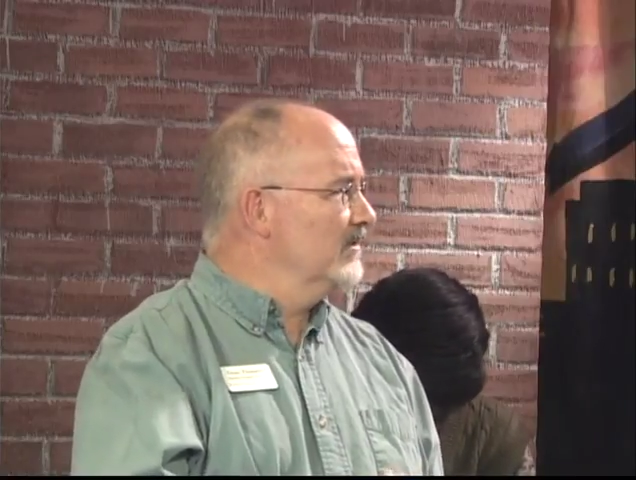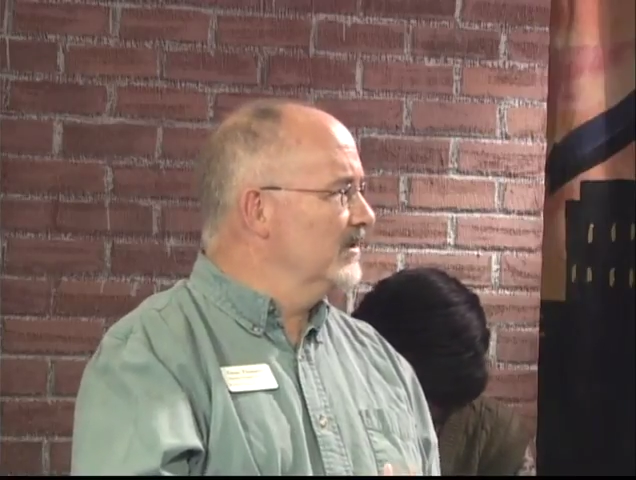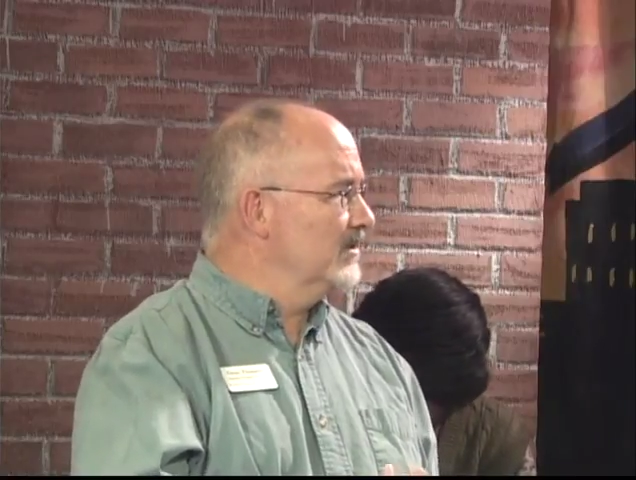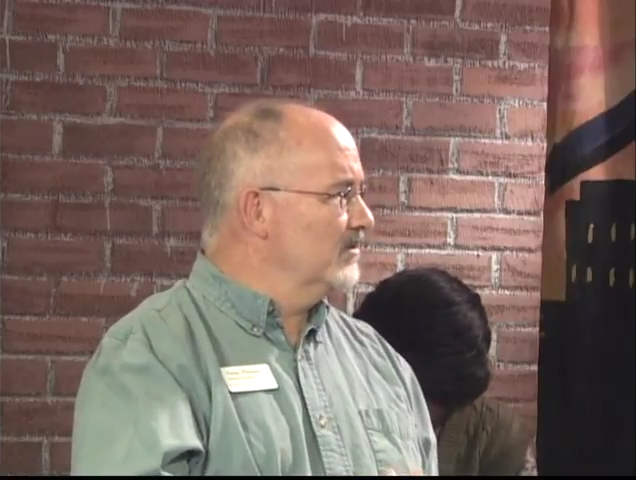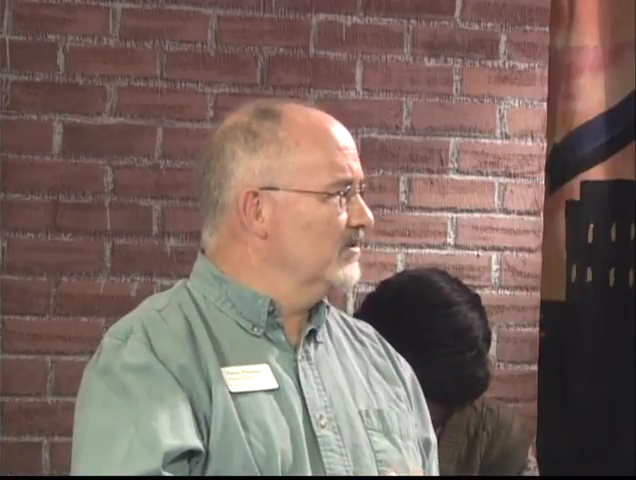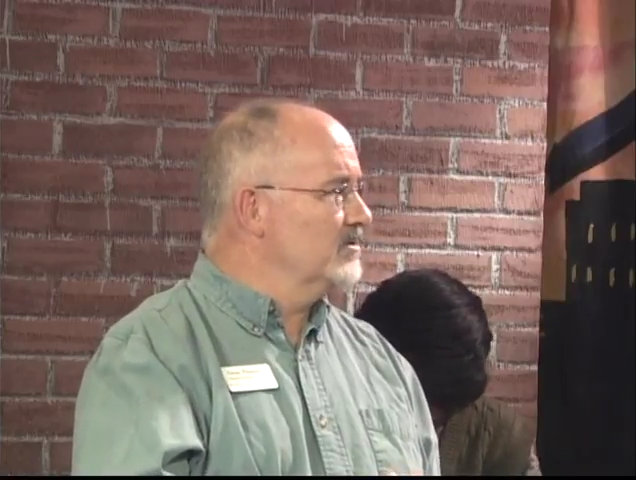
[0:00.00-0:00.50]
and
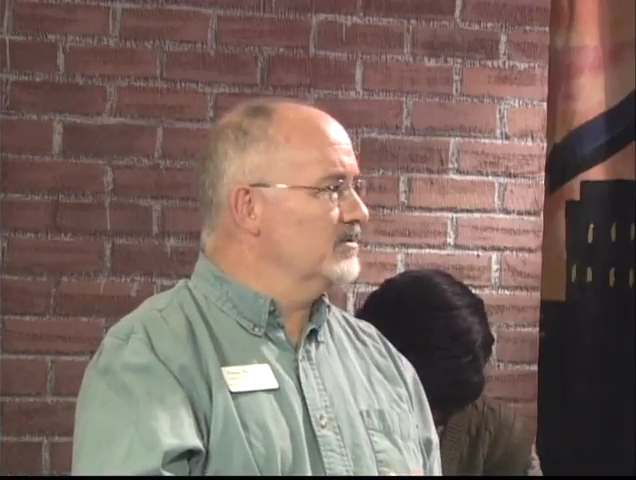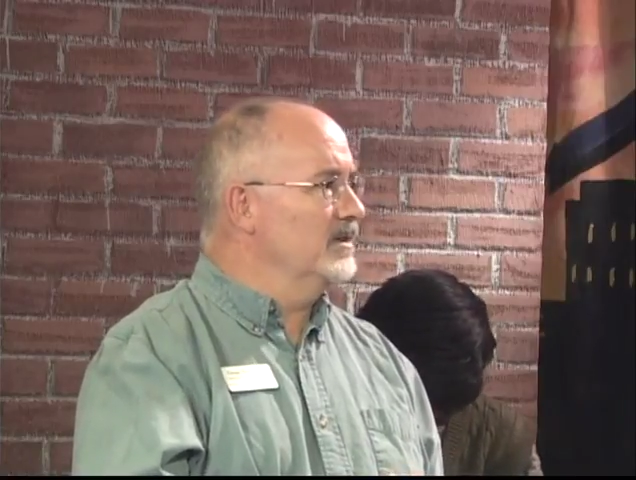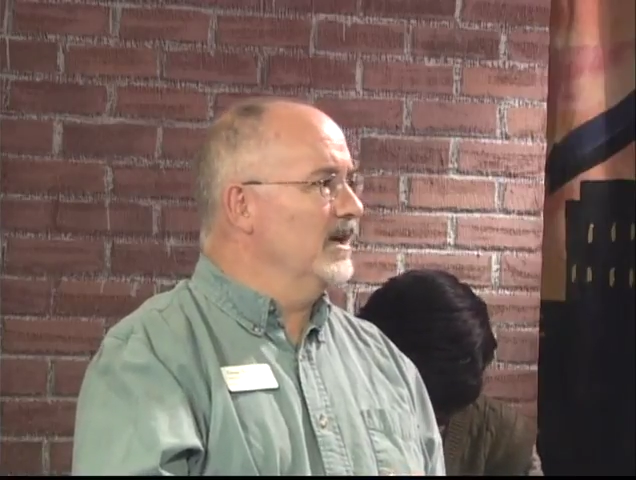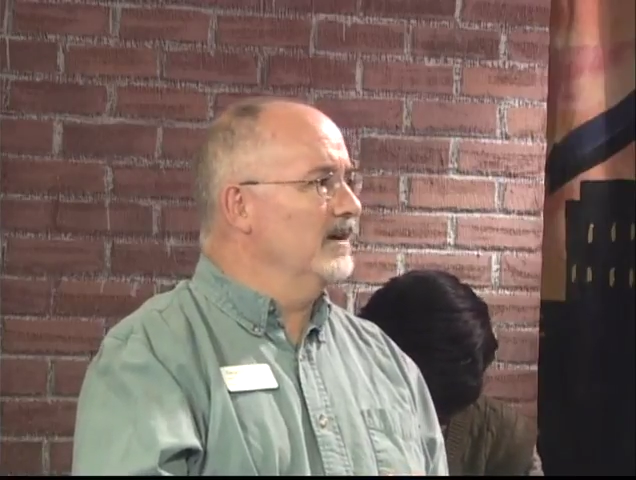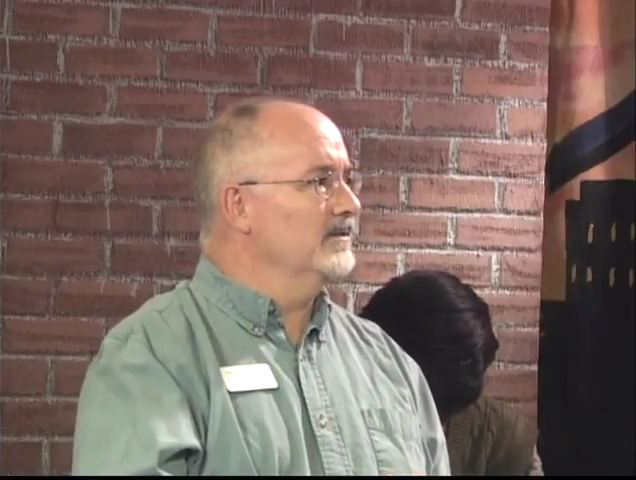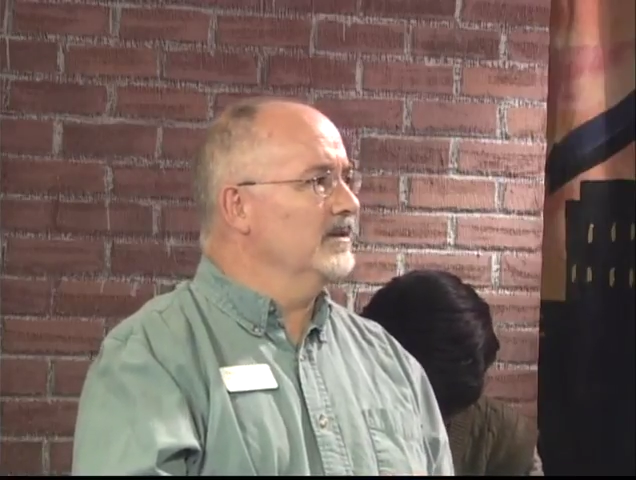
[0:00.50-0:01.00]
3rd Street
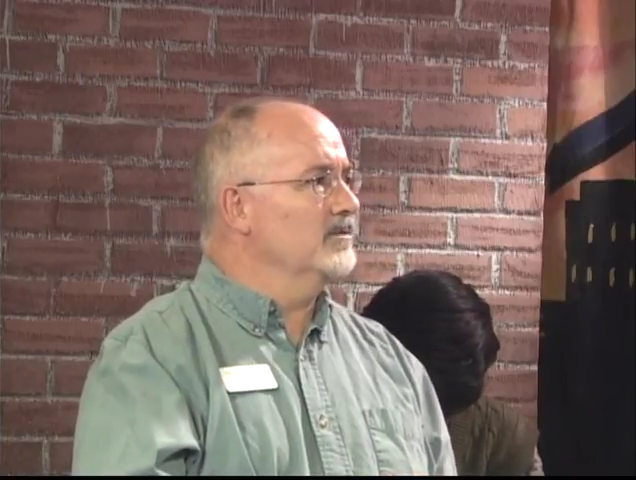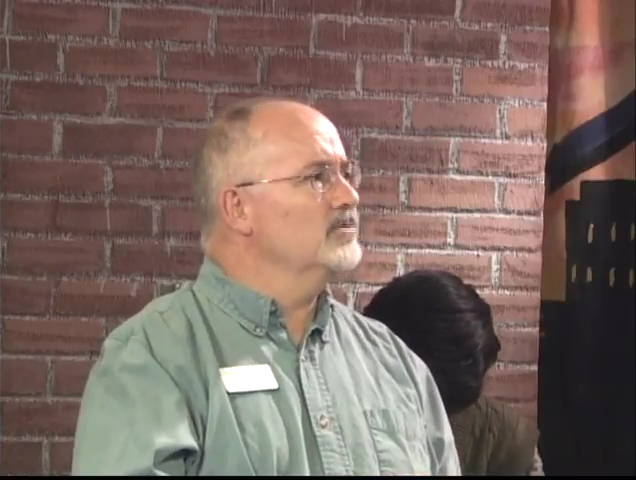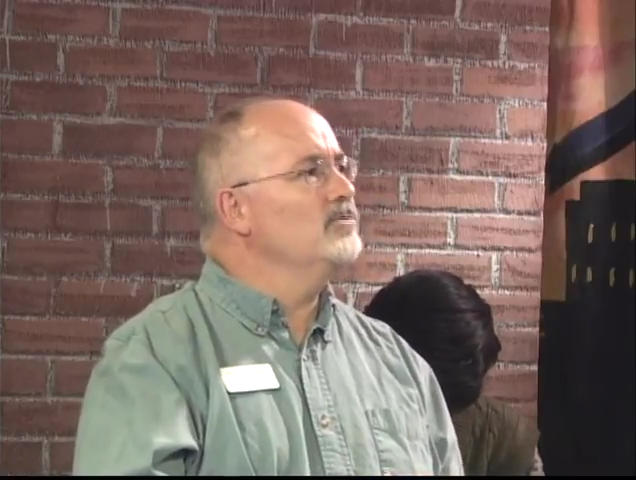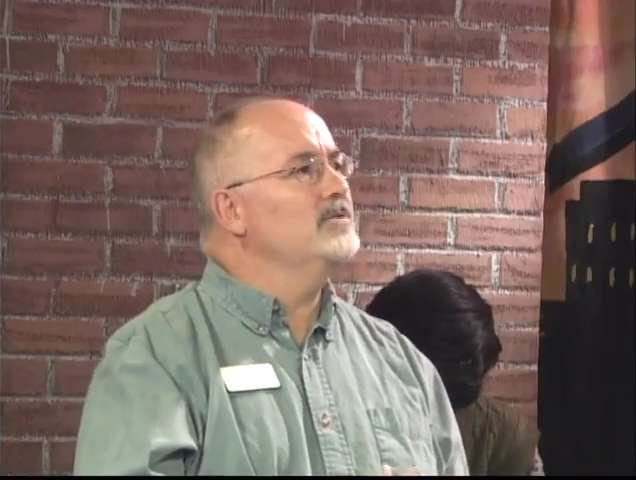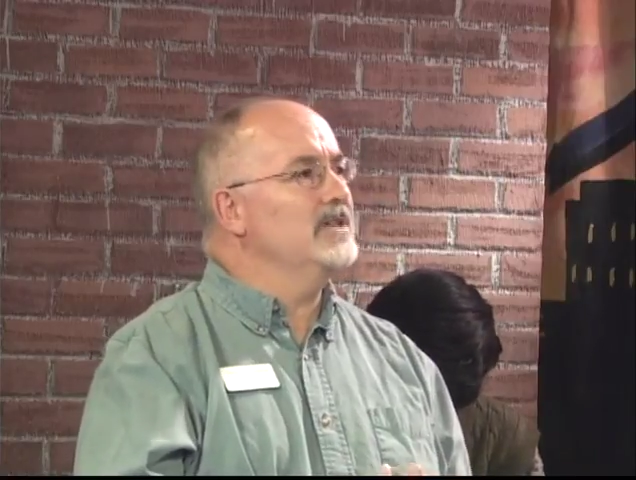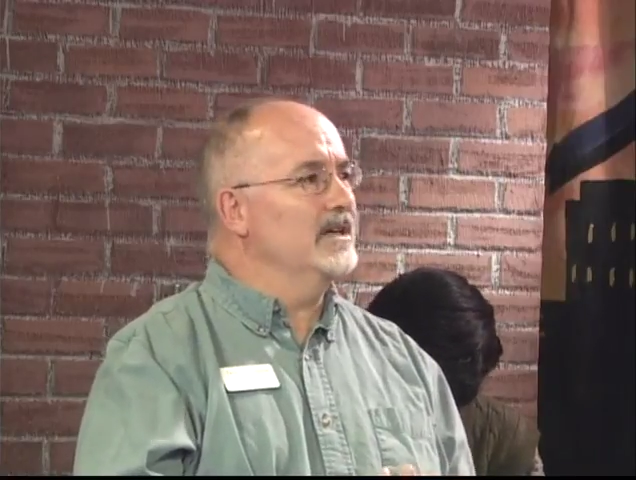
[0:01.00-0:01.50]
out there,
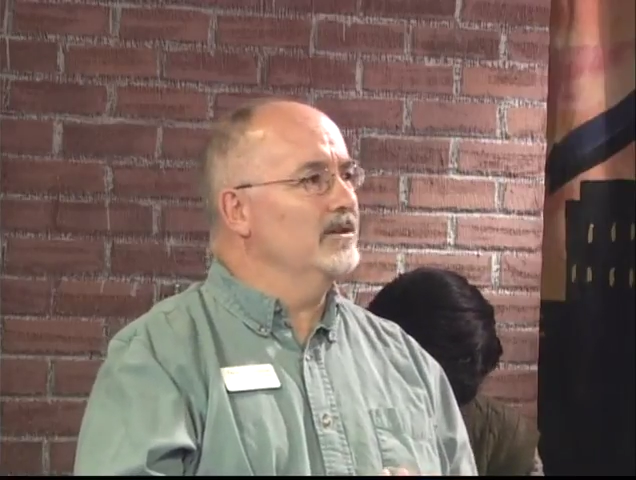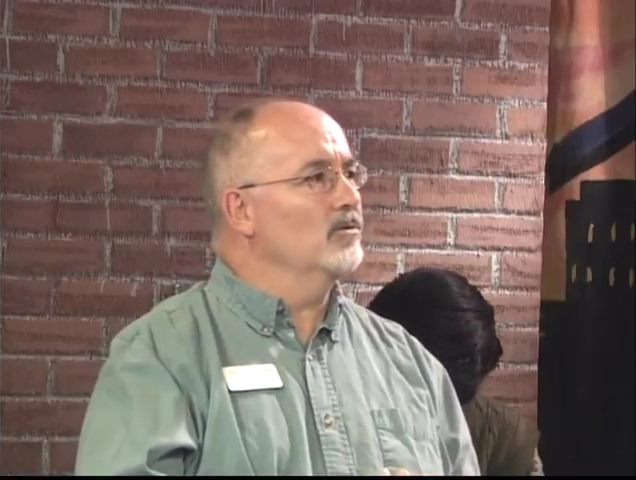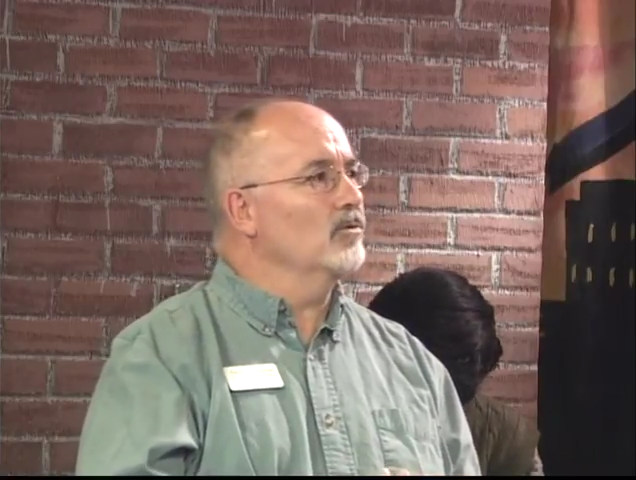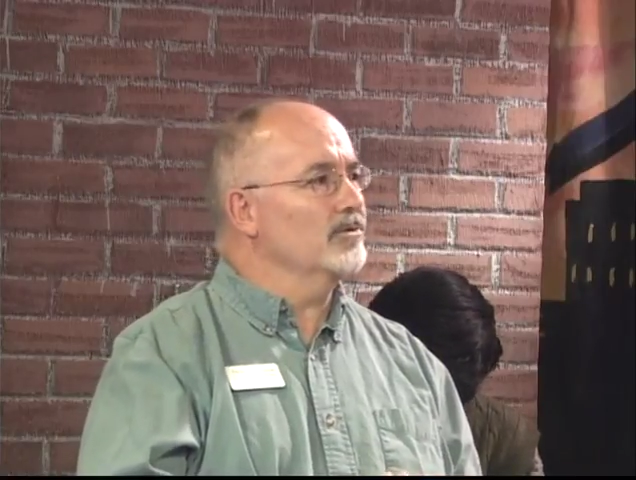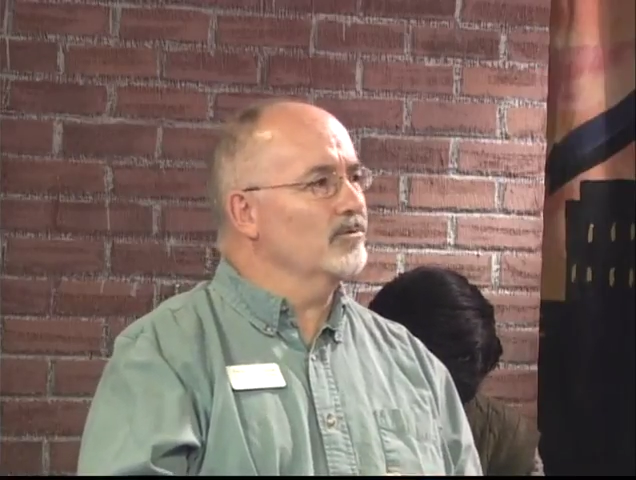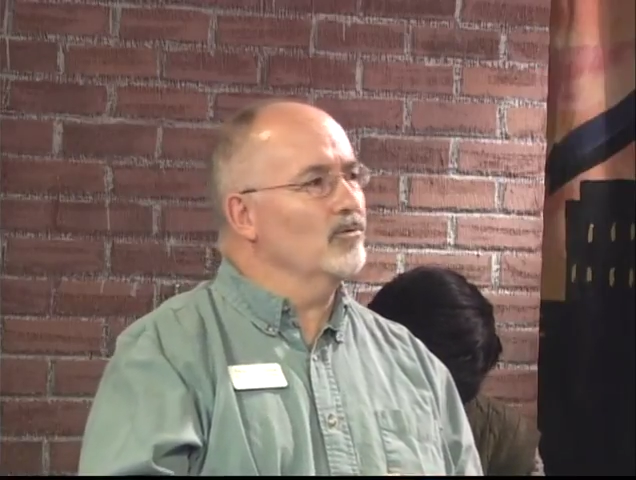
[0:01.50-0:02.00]
210 North